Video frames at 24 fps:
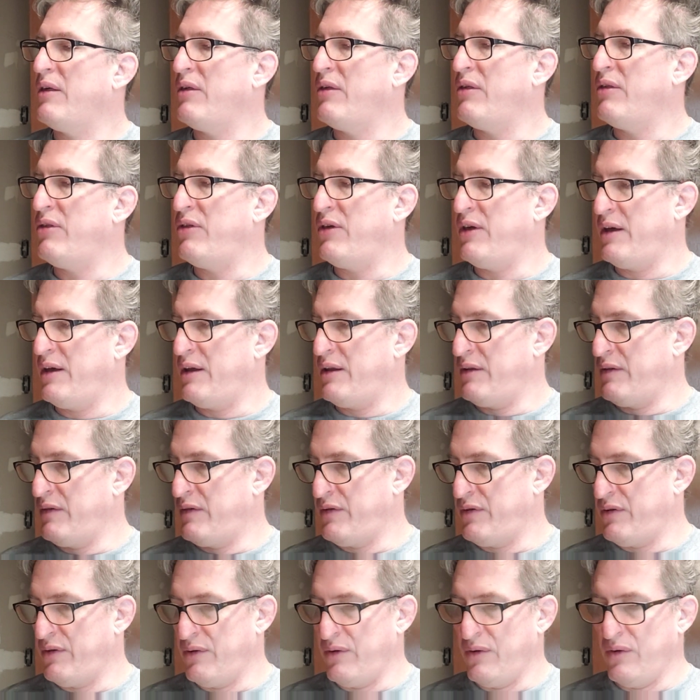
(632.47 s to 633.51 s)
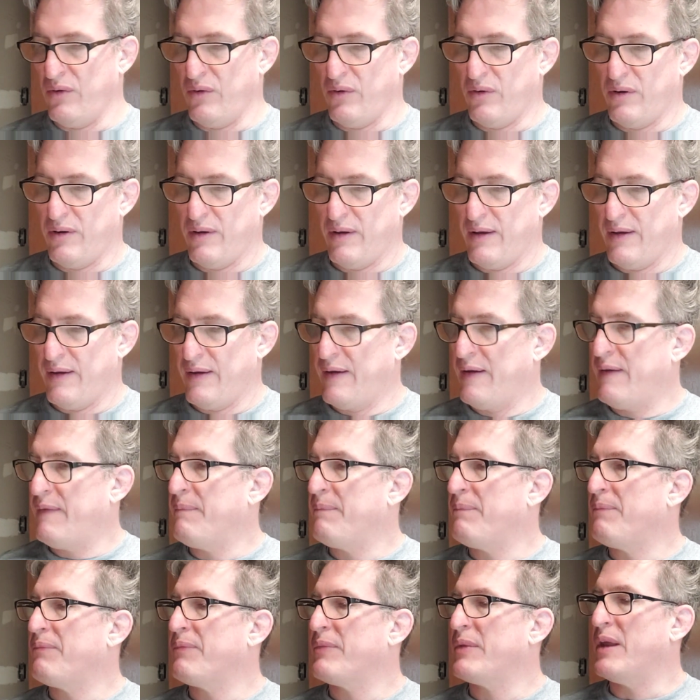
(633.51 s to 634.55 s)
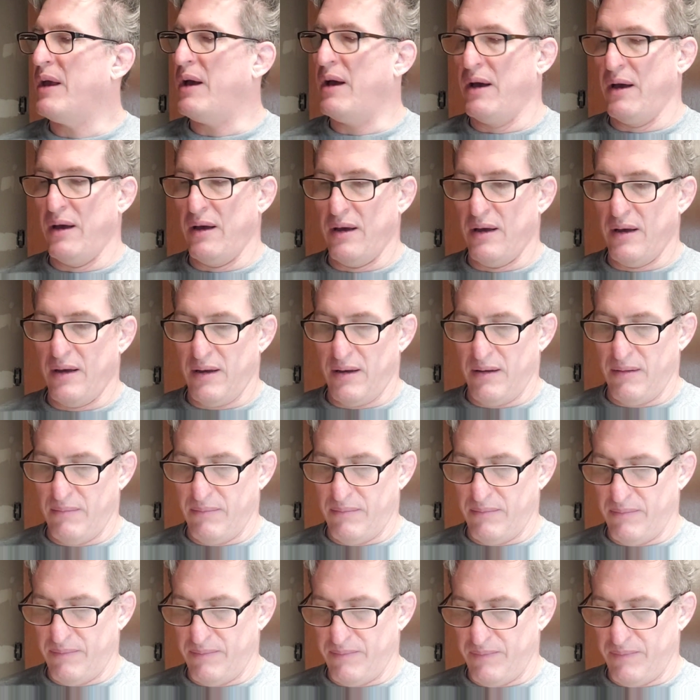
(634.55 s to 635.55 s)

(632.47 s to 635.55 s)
than to um,